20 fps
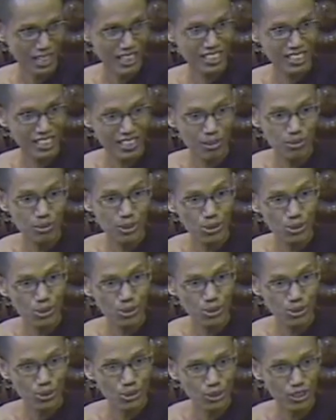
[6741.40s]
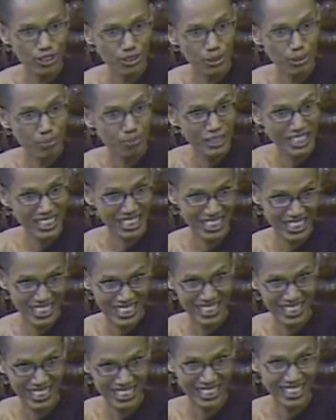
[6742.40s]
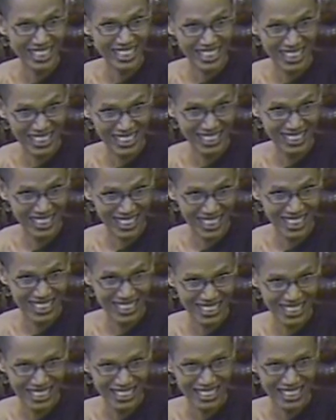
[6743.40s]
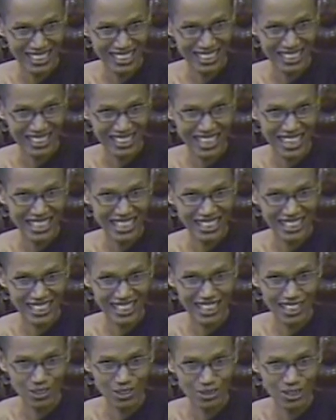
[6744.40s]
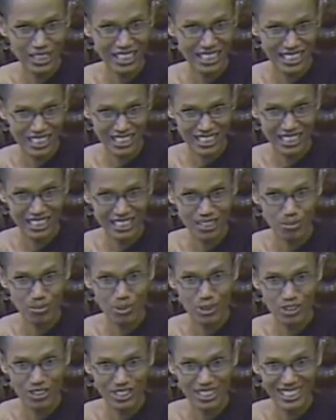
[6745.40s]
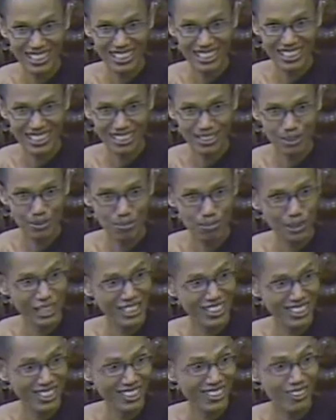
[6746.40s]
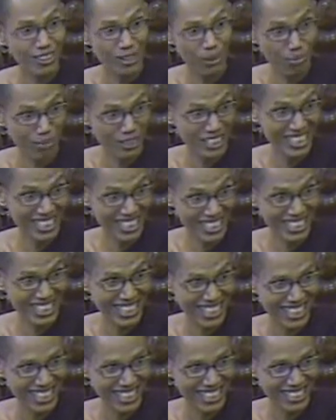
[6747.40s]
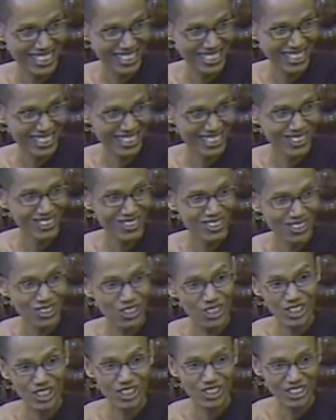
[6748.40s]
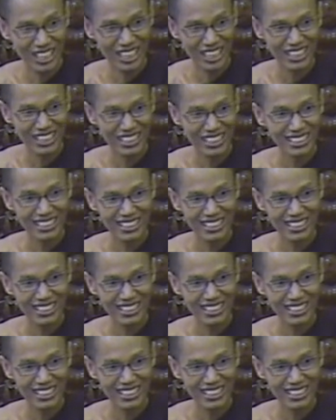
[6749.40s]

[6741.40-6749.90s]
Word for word: But if you repeat, you can learn. Learning language is mostly making repetition. You know, children,